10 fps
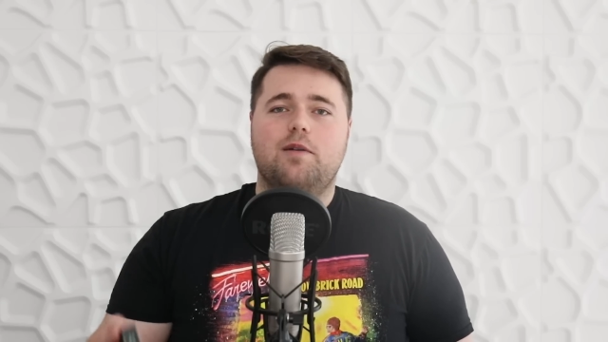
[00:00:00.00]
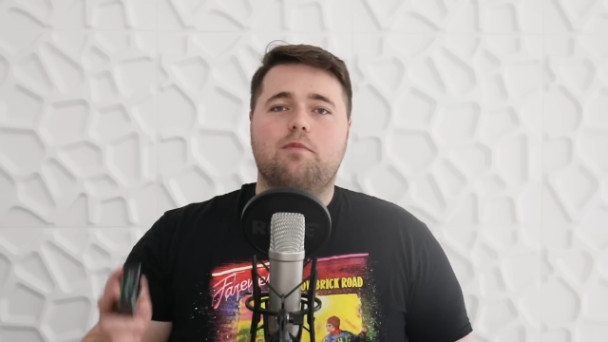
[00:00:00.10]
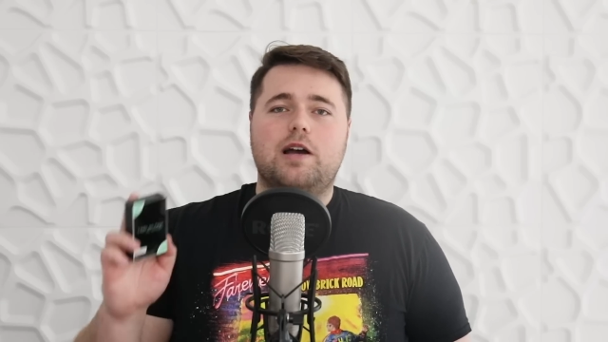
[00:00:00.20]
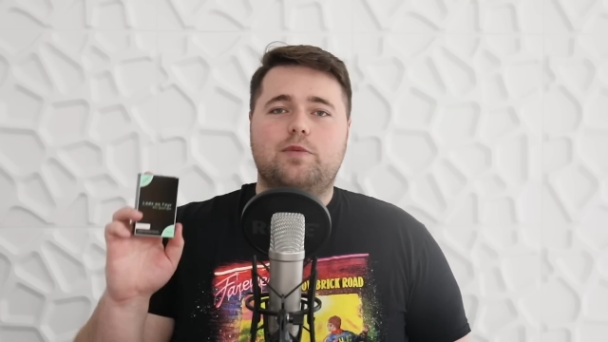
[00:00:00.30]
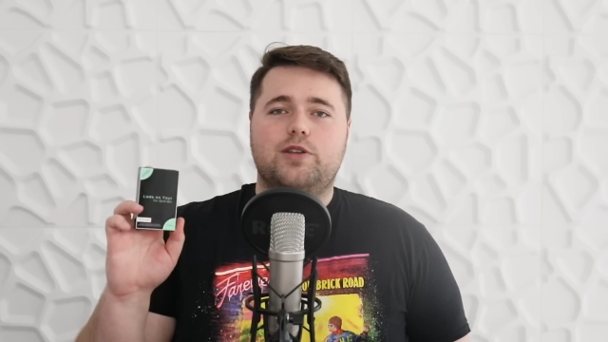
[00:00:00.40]

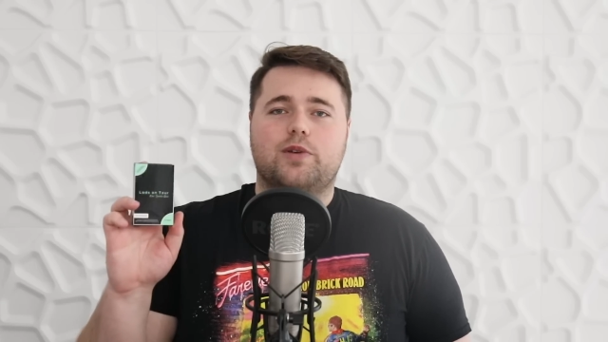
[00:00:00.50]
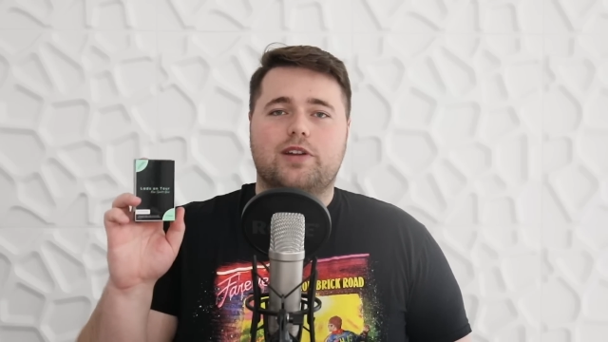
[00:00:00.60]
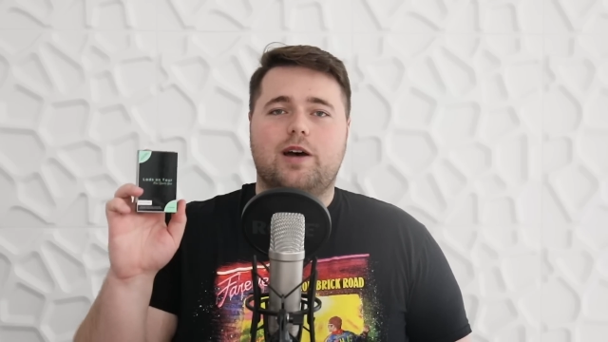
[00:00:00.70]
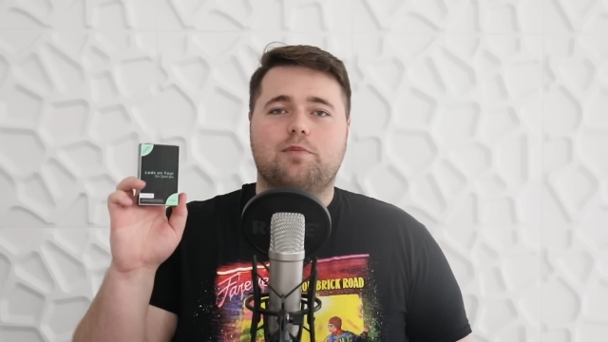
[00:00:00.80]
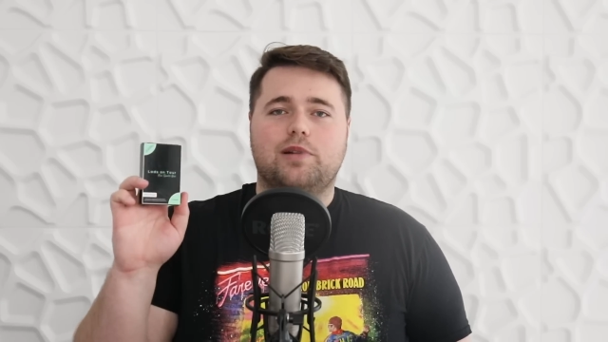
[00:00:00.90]
maybe you
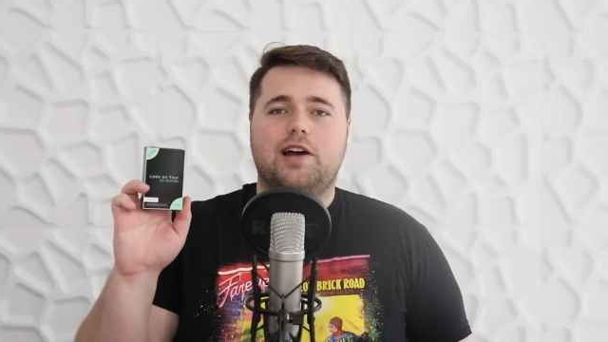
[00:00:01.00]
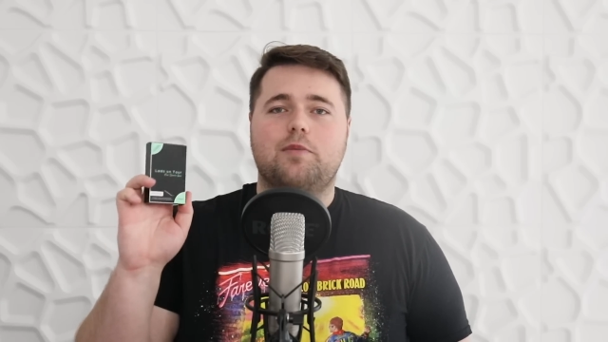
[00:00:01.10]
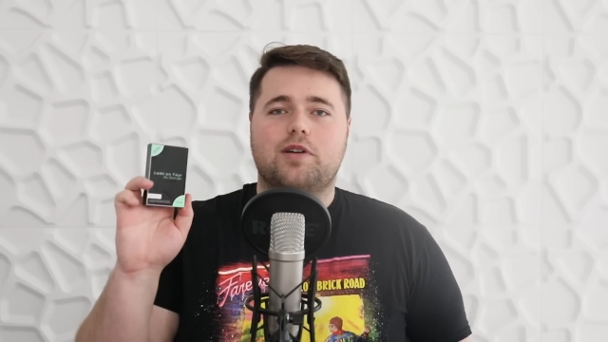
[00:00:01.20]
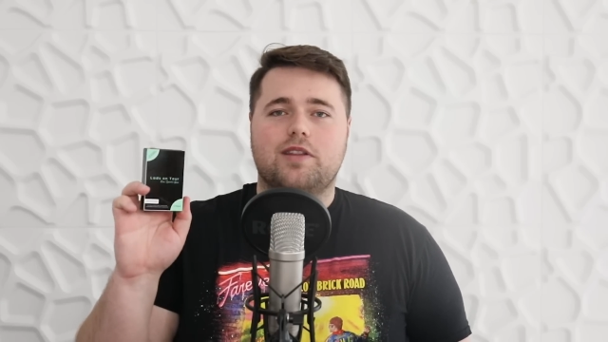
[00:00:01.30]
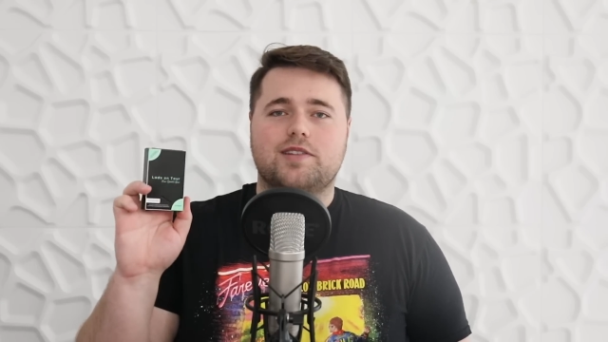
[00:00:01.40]
could play a
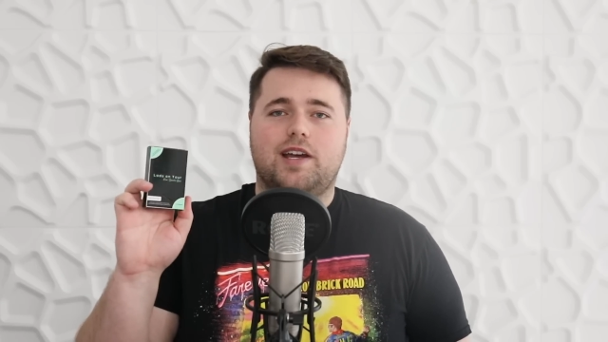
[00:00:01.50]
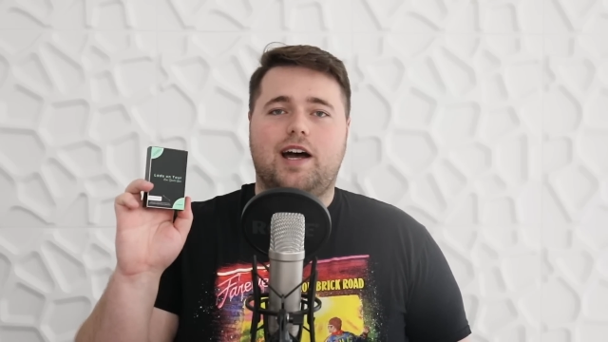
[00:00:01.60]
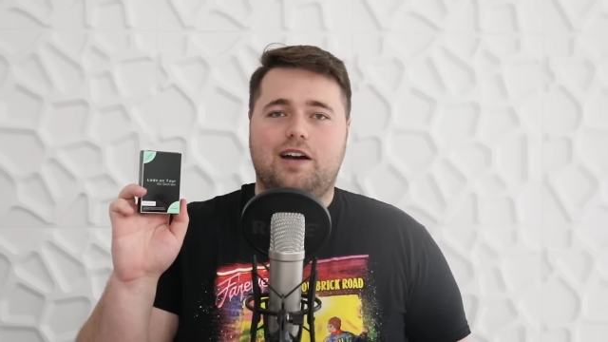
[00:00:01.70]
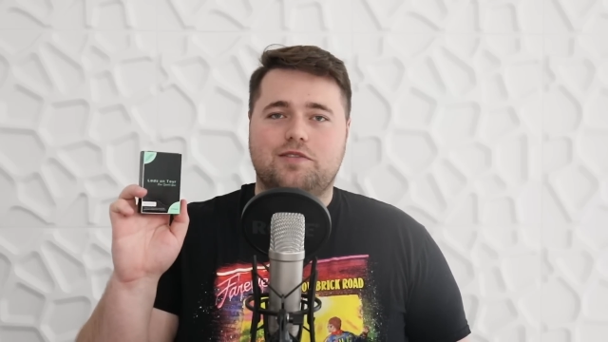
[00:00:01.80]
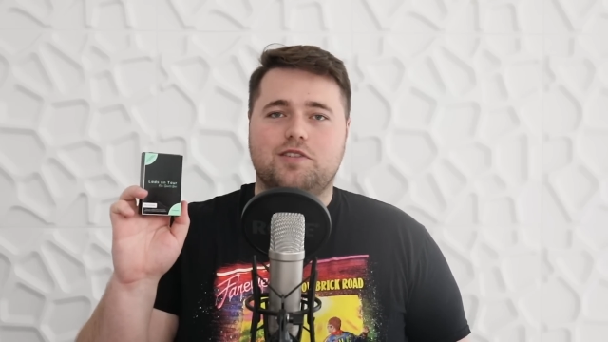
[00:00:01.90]
bit of this at
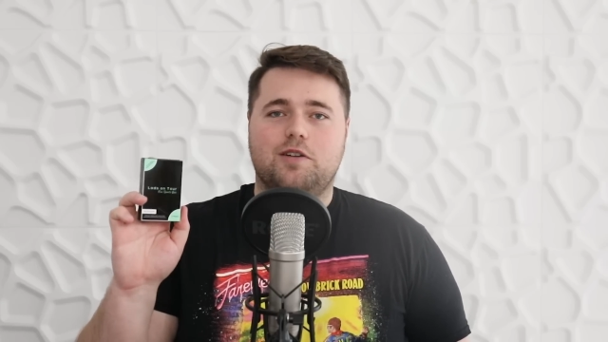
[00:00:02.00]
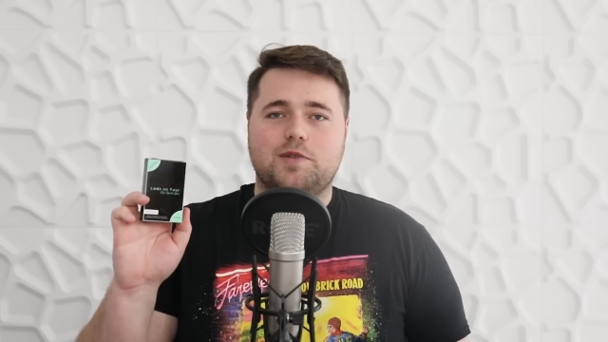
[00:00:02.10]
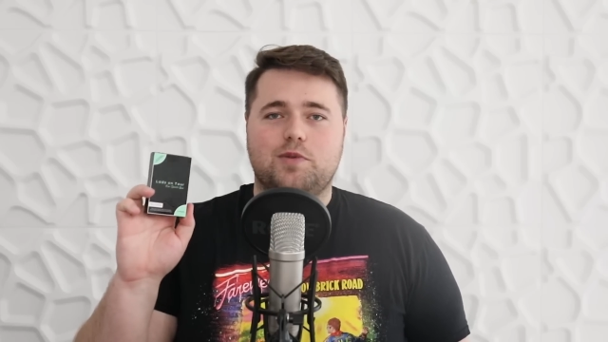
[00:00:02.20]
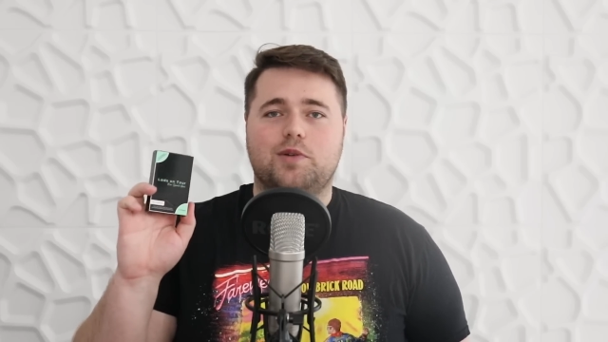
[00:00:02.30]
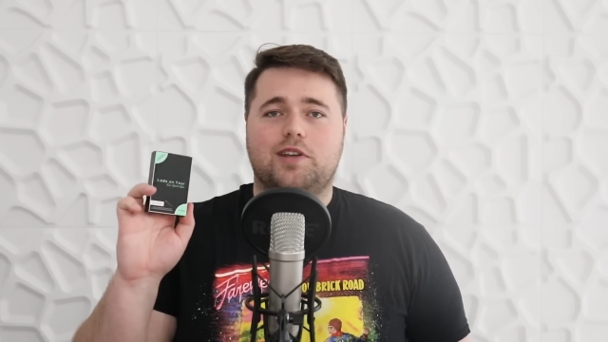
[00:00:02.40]
halftime
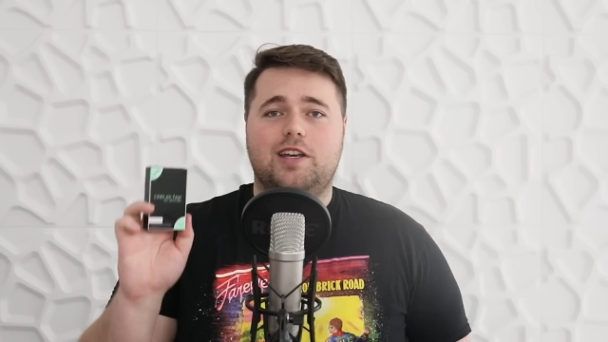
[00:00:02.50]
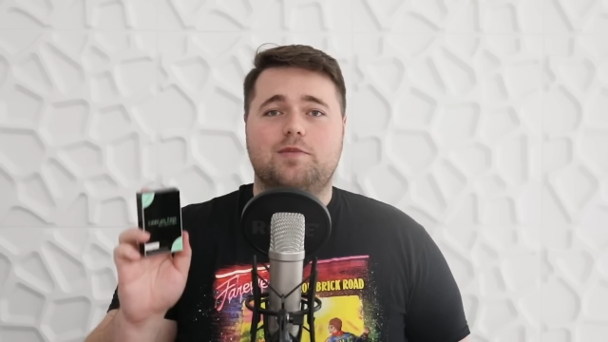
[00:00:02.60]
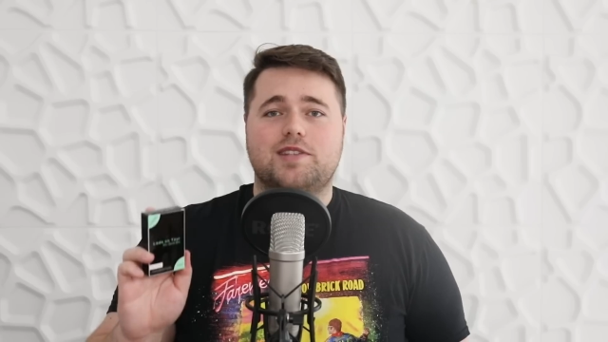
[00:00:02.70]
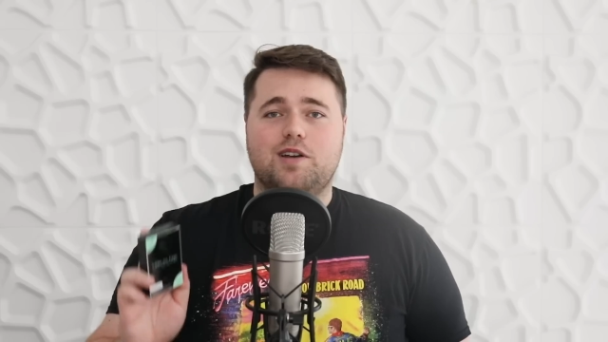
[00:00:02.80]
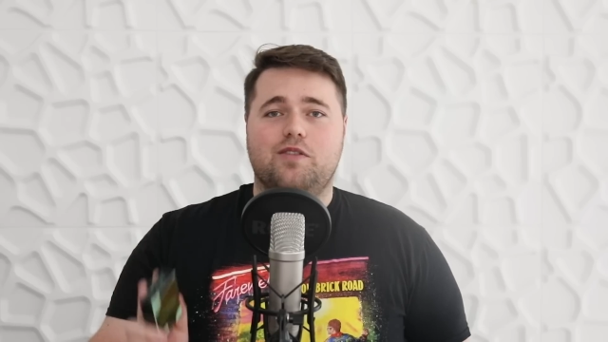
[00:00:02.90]
as well to keep
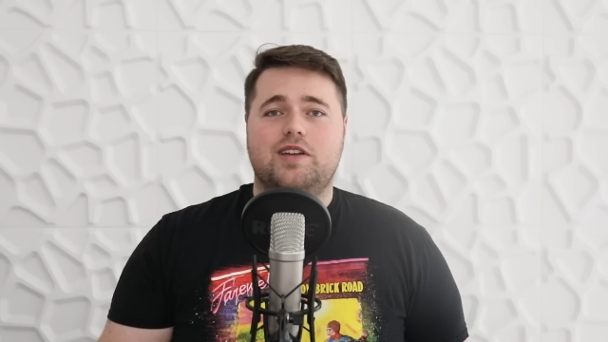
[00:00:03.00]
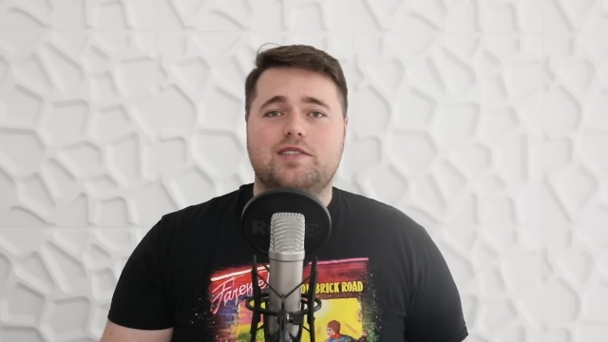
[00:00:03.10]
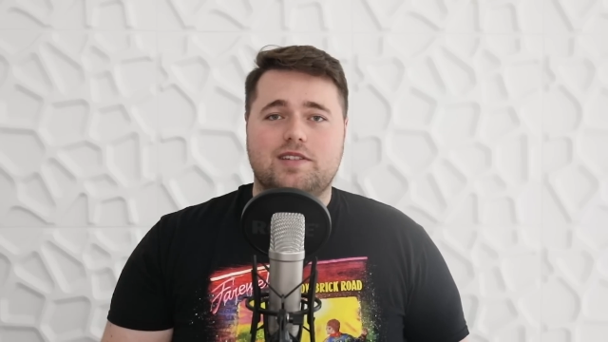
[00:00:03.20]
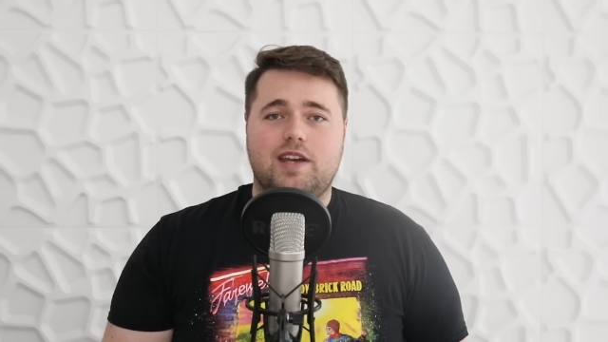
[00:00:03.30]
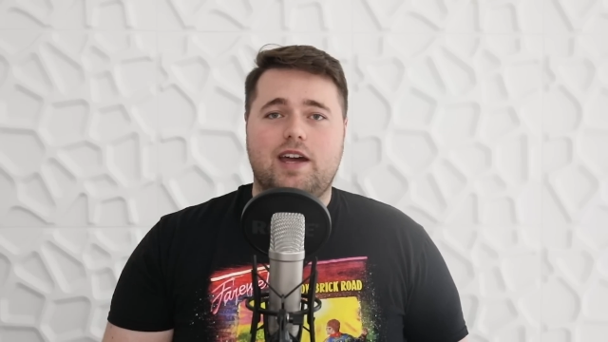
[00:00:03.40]
yourself
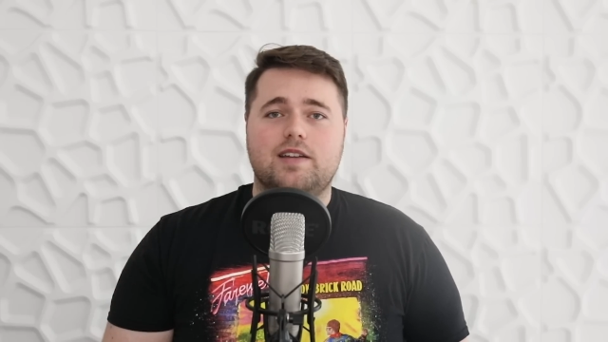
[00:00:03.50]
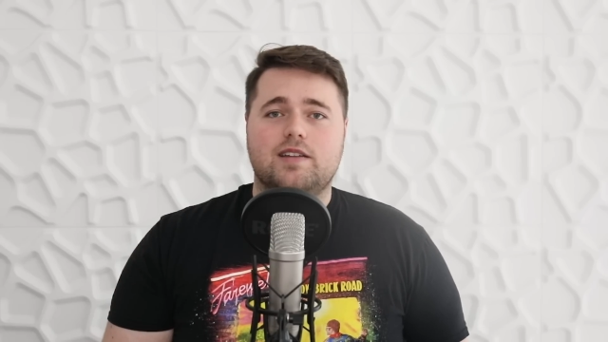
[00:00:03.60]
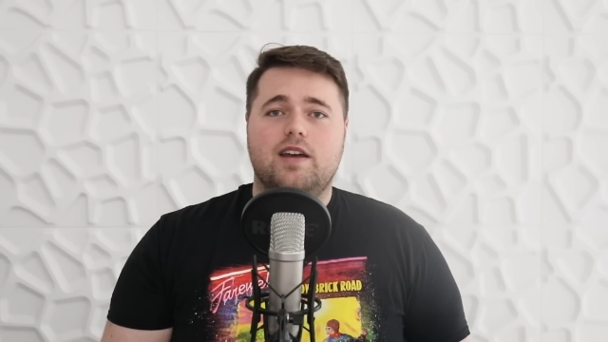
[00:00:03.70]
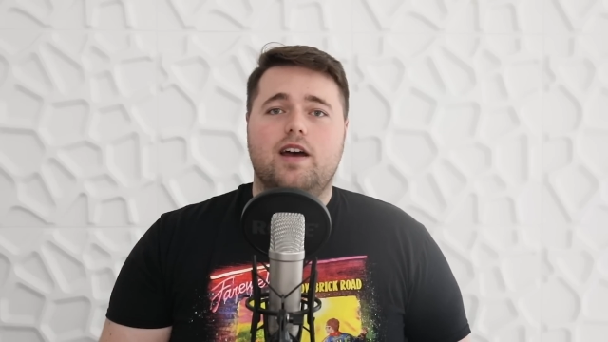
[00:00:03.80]
entertained.